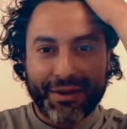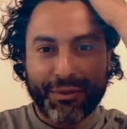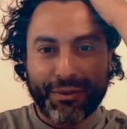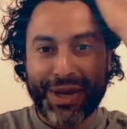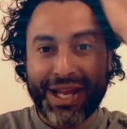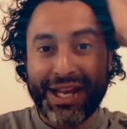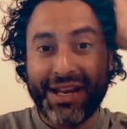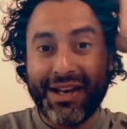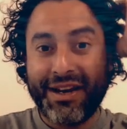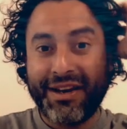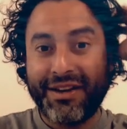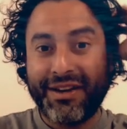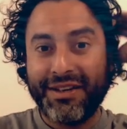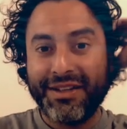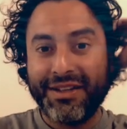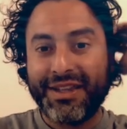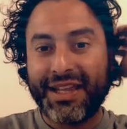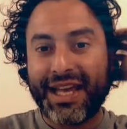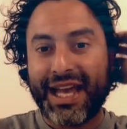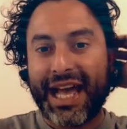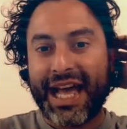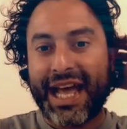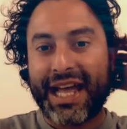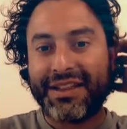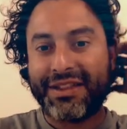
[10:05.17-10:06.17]
We learned
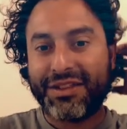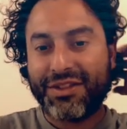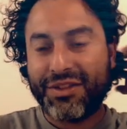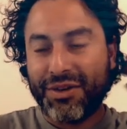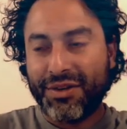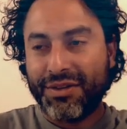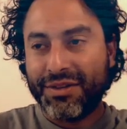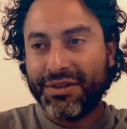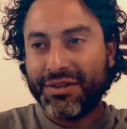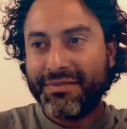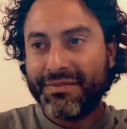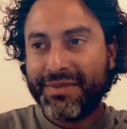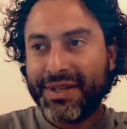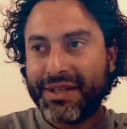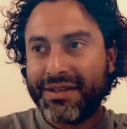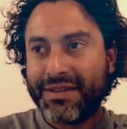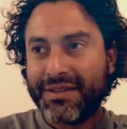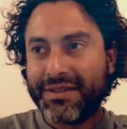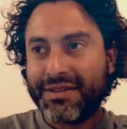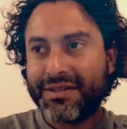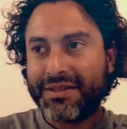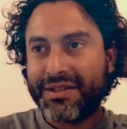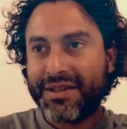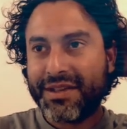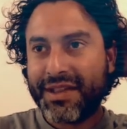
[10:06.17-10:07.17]
a ton
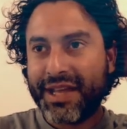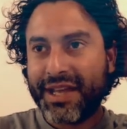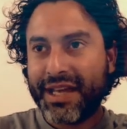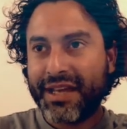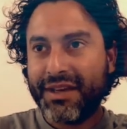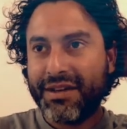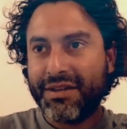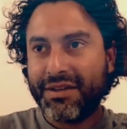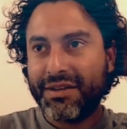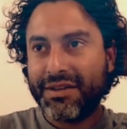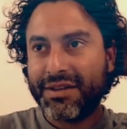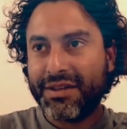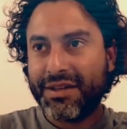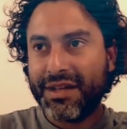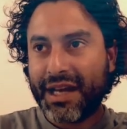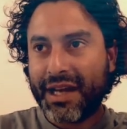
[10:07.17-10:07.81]
because thank God